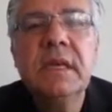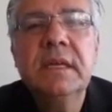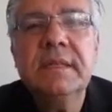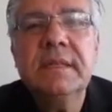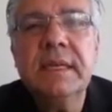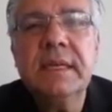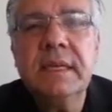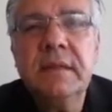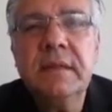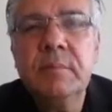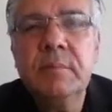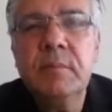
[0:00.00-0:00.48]

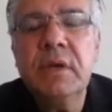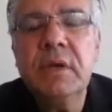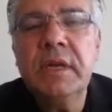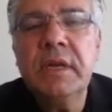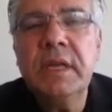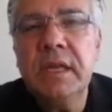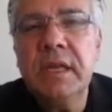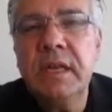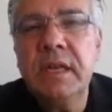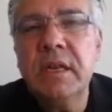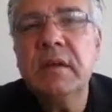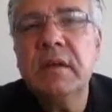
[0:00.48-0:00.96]
that
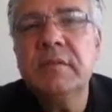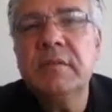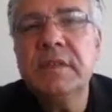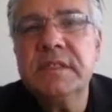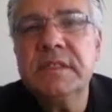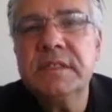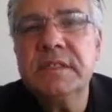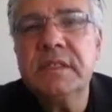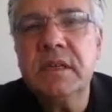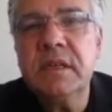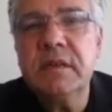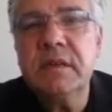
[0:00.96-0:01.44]
money in and of
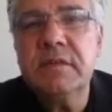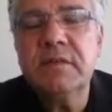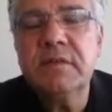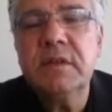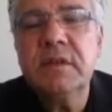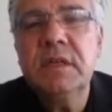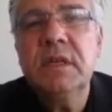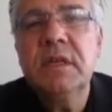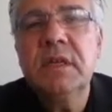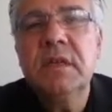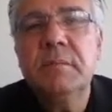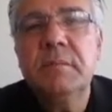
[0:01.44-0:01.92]
itself
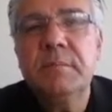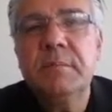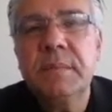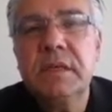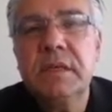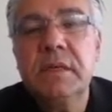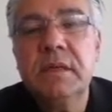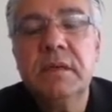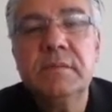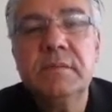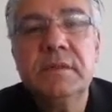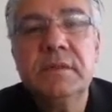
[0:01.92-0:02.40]

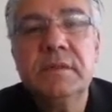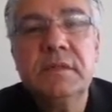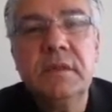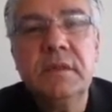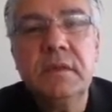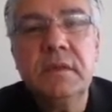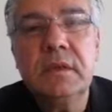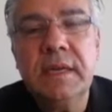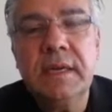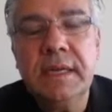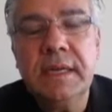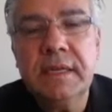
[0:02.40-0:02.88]
becomes
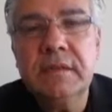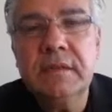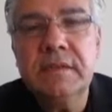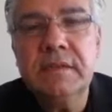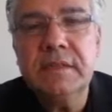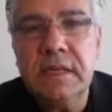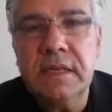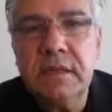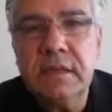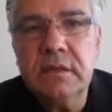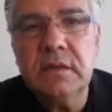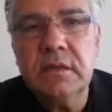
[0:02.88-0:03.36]
like a
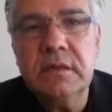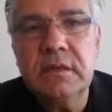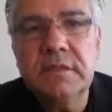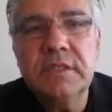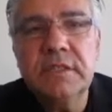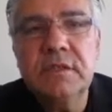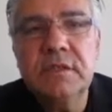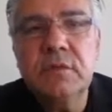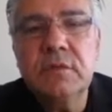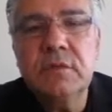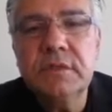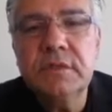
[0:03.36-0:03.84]

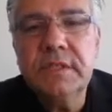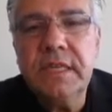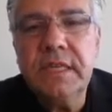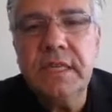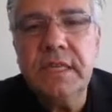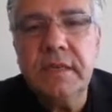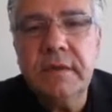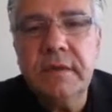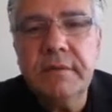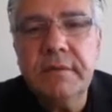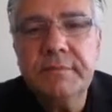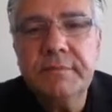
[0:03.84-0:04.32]
psychological need.